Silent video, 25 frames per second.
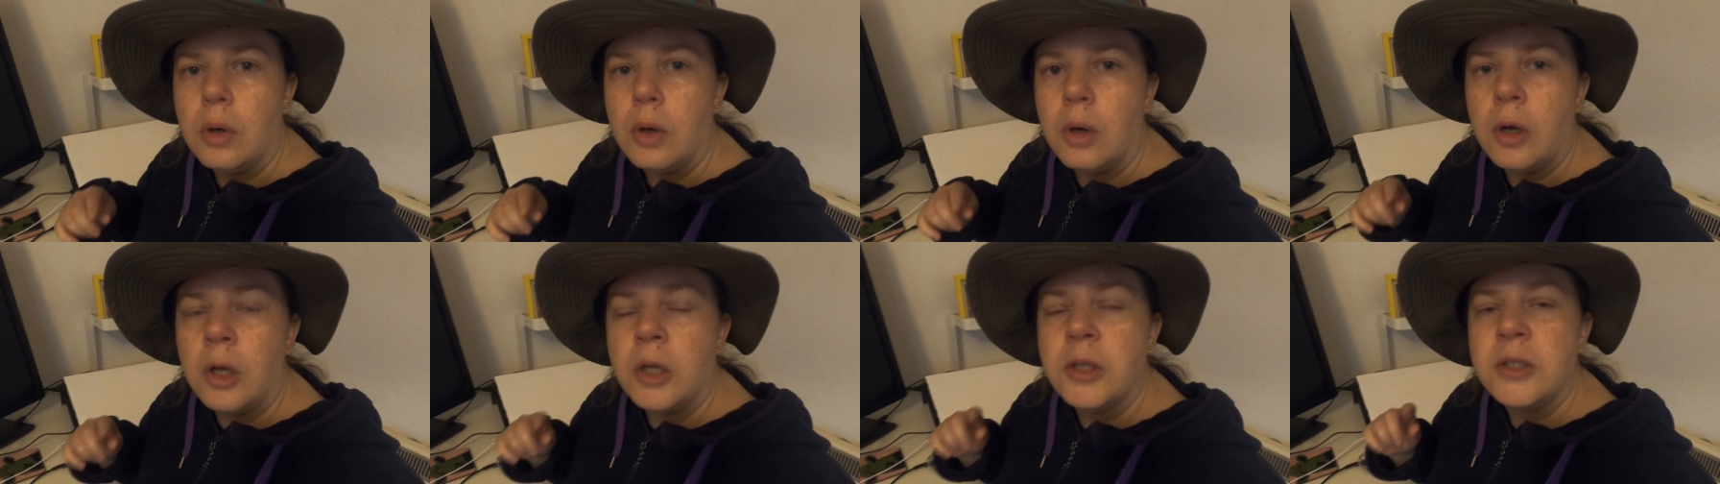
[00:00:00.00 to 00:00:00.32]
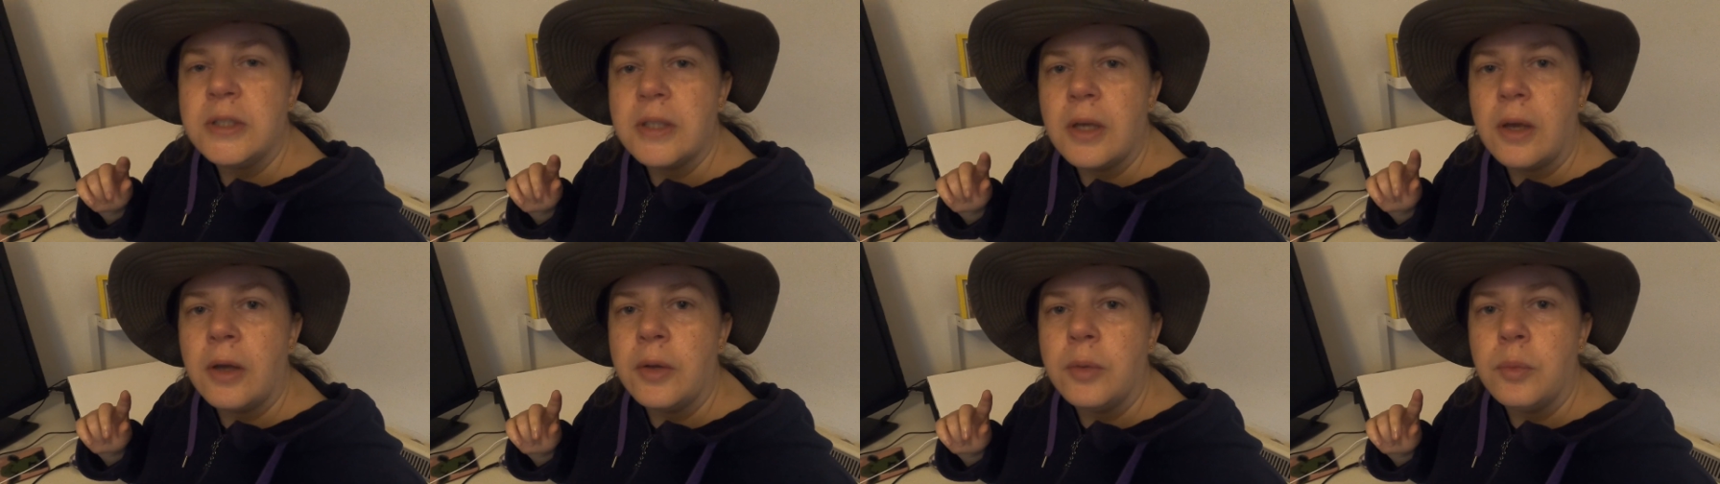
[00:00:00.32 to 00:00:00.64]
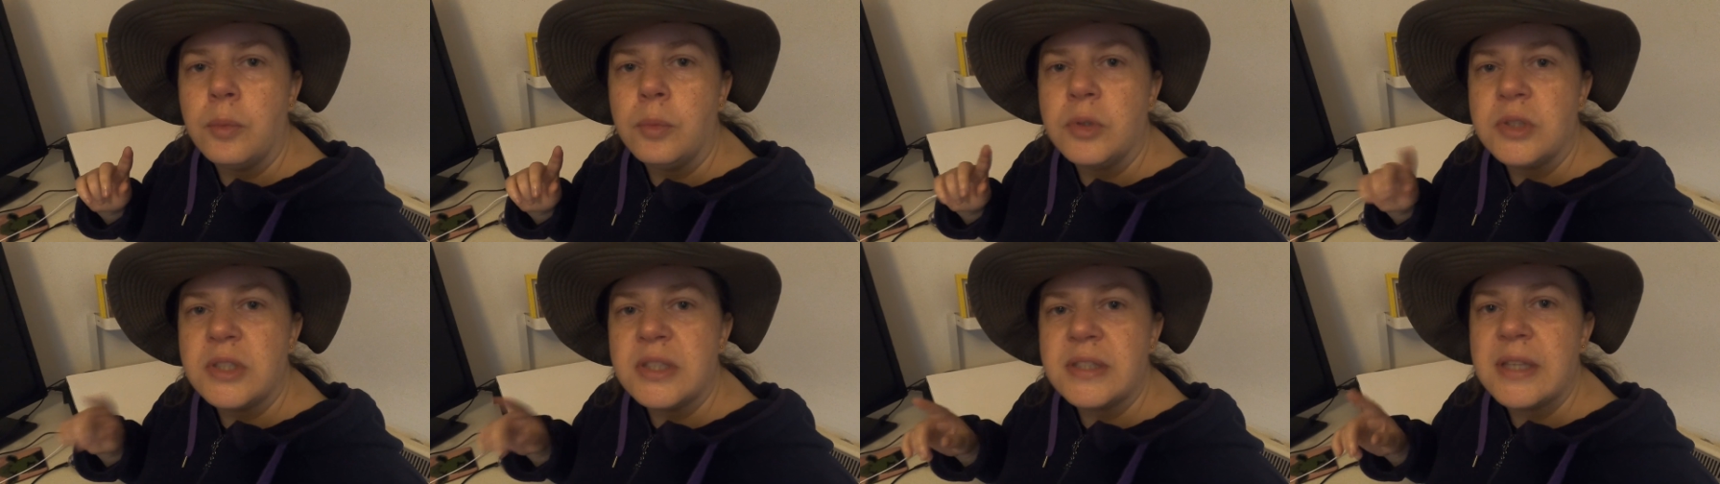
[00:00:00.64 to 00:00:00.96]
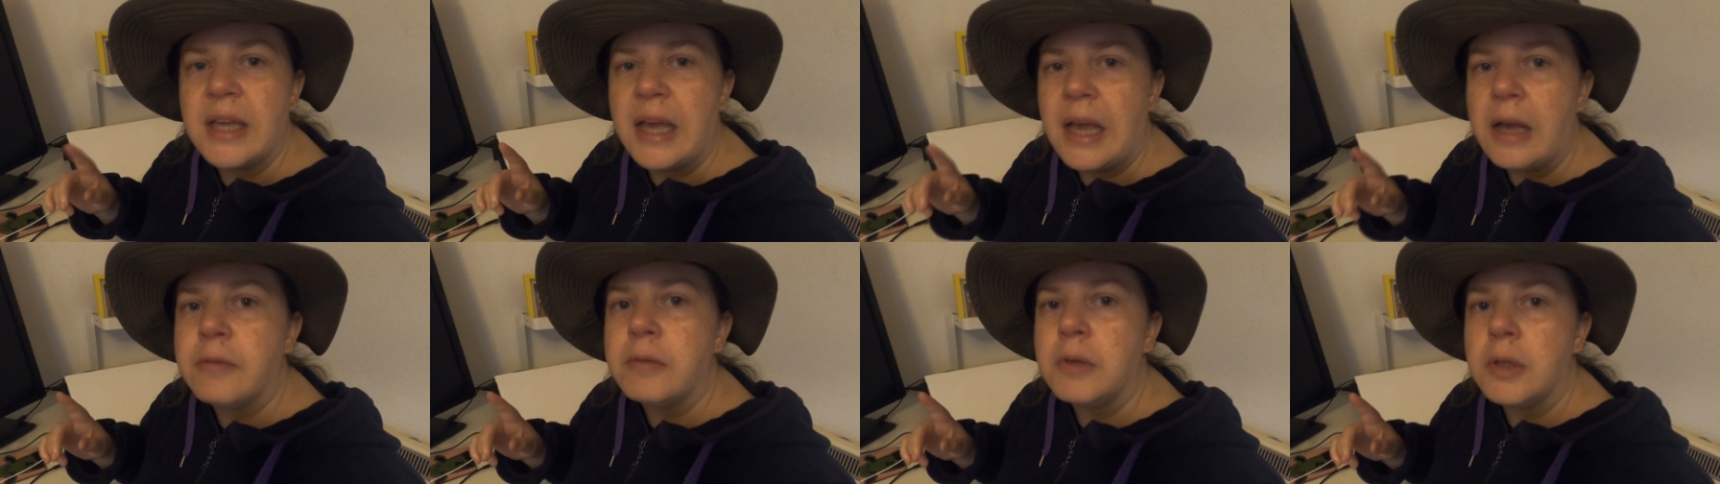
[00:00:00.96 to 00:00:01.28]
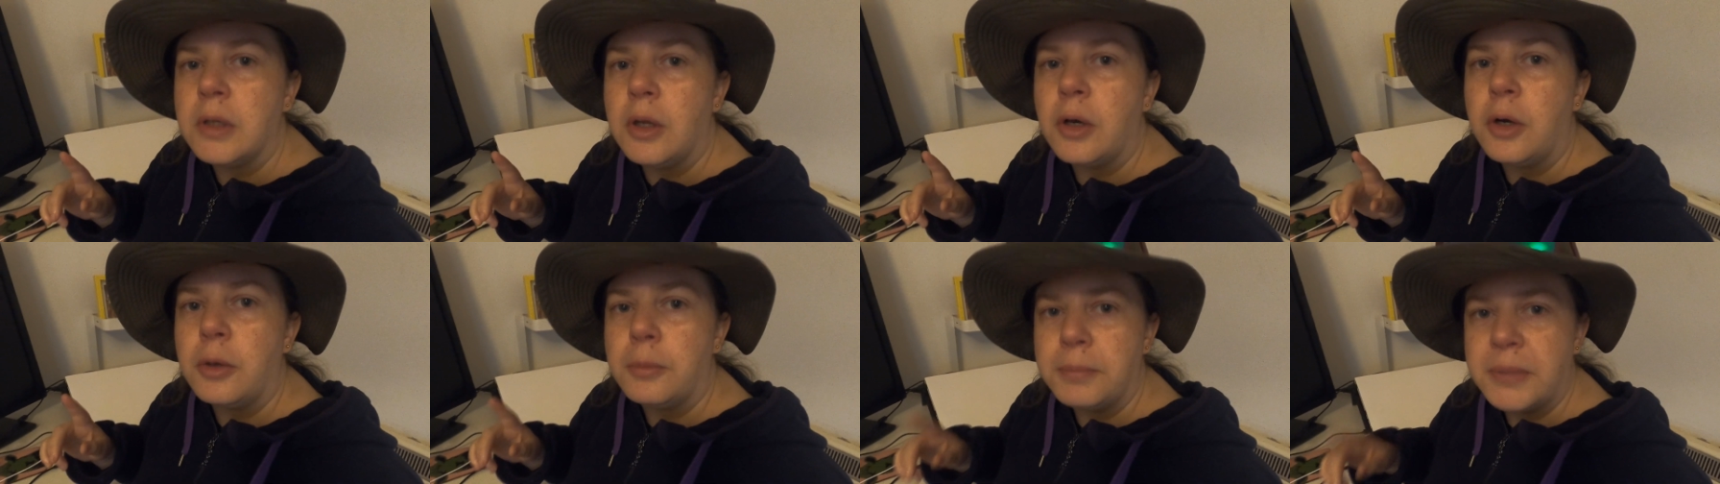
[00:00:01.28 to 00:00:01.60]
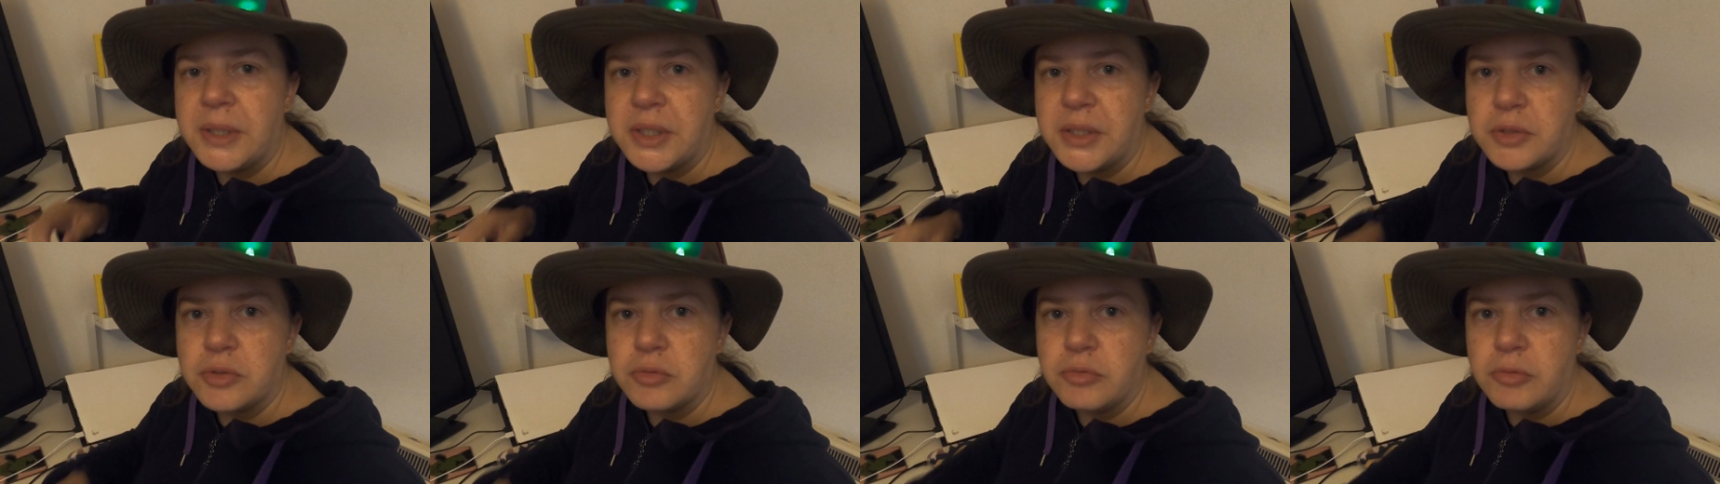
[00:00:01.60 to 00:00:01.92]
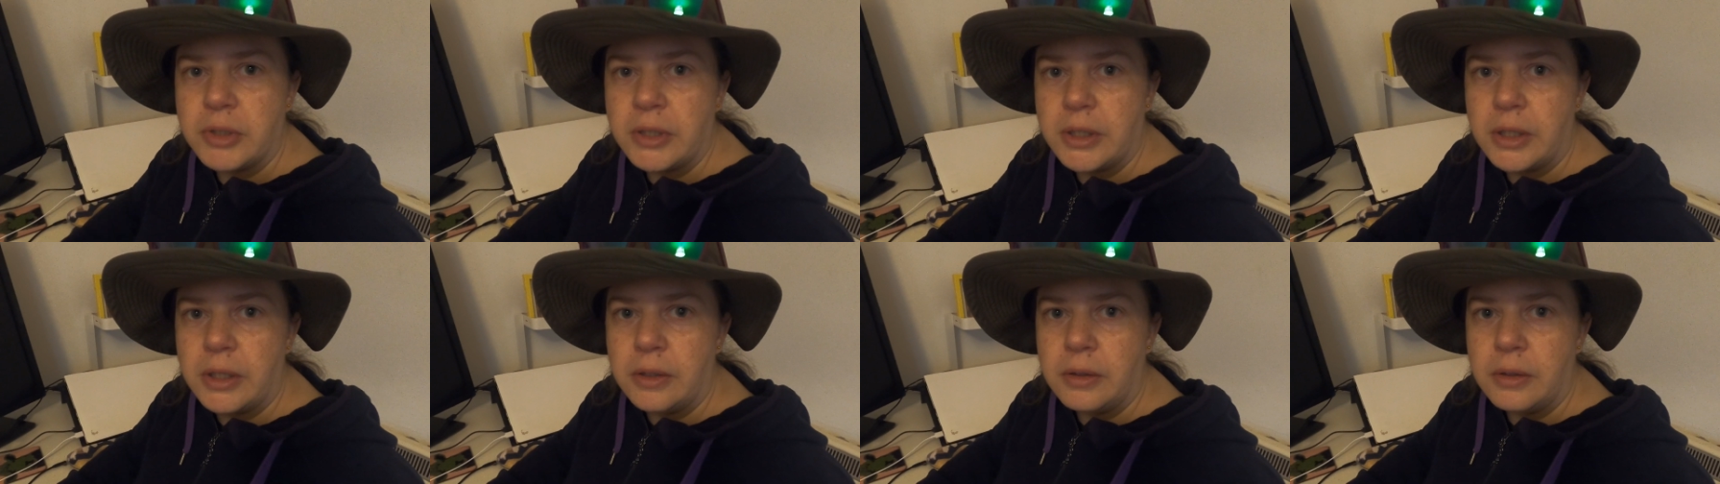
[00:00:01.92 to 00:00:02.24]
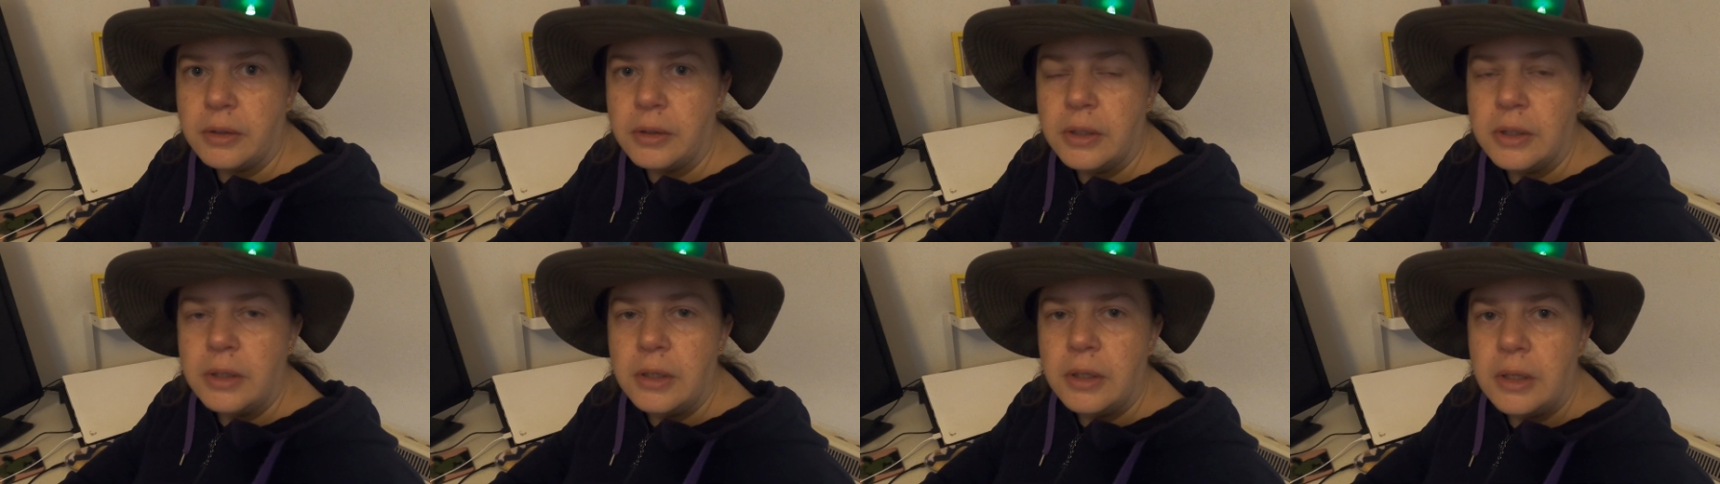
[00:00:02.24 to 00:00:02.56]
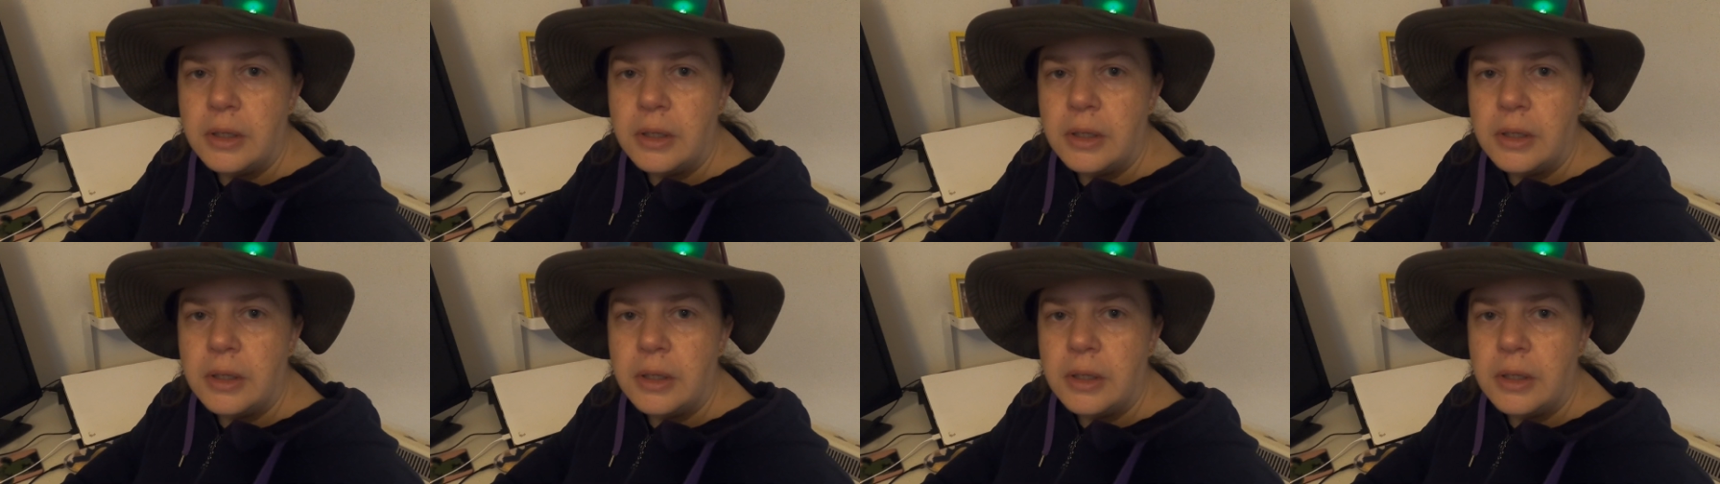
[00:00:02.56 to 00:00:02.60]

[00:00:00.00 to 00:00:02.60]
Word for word: I, I would have alarm bells ringing,